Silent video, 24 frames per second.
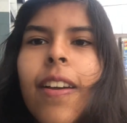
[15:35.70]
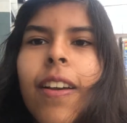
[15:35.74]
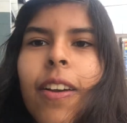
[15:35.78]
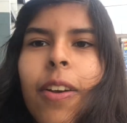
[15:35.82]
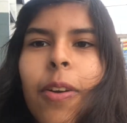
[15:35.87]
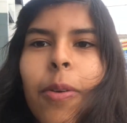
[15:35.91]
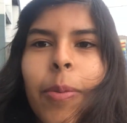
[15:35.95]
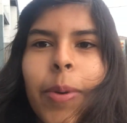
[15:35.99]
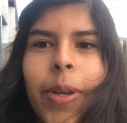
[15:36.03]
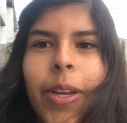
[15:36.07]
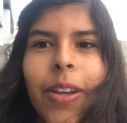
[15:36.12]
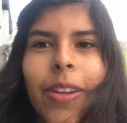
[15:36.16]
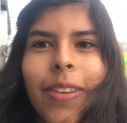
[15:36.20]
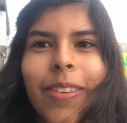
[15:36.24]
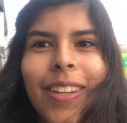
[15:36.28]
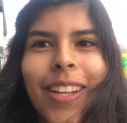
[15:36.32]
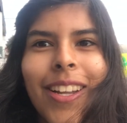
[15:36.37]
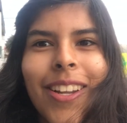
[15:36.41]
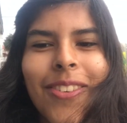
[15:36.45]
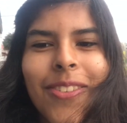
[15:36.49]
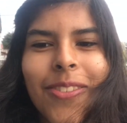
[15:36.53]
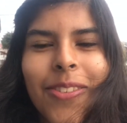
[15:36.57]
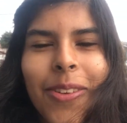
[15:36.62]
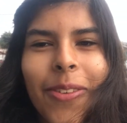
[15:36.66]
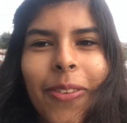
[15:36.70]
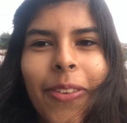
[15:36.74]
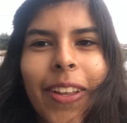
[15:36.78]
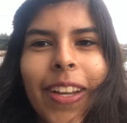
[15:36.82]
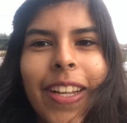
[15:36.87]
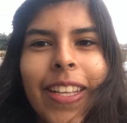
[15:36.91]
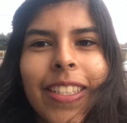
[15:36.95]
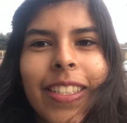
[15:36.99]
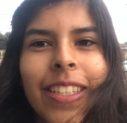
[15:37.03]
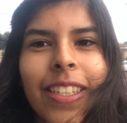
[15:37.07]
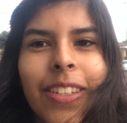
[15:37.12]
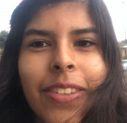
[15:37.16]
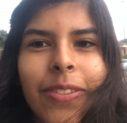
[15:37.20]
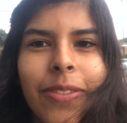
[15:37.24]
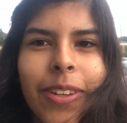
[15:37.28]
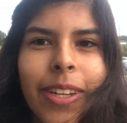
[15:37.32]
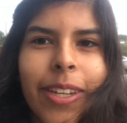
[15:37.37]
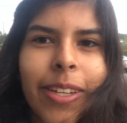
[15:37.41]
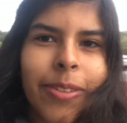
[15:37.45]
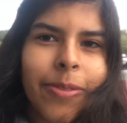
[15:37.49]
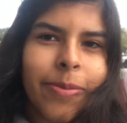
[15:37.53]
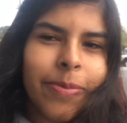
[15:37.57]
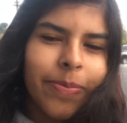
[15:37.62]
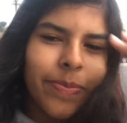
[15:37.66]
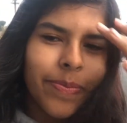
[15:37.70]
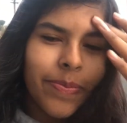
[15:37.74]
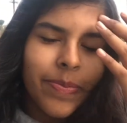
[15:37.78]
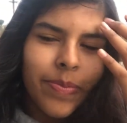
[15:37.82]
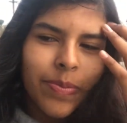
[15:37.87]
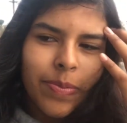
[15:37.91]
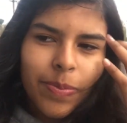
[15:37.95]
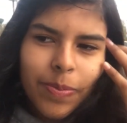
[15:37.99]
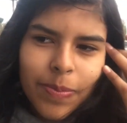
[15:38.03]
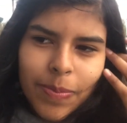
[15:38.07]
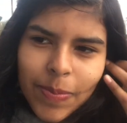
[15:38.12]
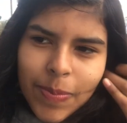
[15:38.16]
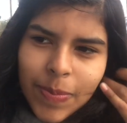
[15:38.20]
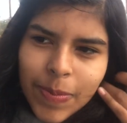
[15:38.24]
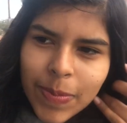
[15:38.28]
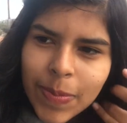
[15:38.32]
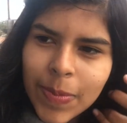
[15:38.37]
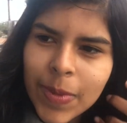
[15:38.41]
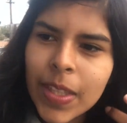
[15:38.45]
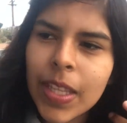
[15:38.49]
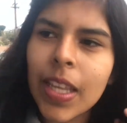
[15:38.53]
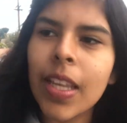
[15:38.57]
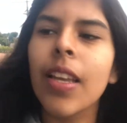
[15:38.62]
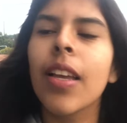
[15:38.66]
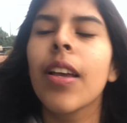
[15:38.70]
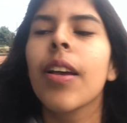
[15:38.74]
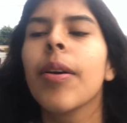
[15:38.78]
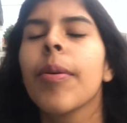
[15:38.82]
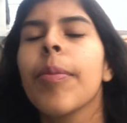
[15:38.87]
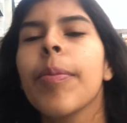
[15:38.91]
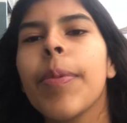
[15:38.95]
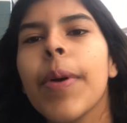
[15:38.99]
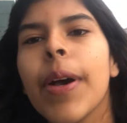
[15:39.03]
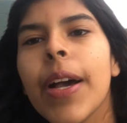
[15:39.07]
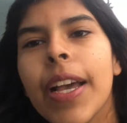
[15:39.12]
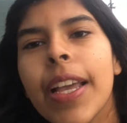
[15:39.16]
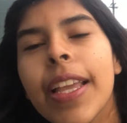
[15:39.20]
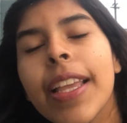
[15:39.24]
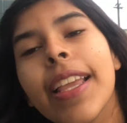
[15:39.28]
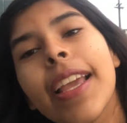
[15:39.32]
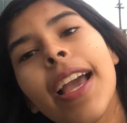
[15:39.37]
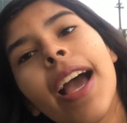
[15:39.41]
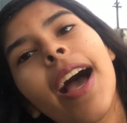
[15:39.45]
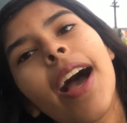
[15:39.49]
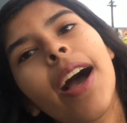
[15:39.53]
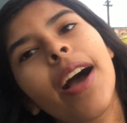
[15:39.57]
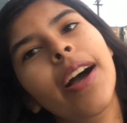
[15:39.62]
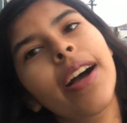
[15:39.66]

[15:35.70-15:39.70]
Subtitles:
Oh my god. I don't know if it is going to rain, but yeah.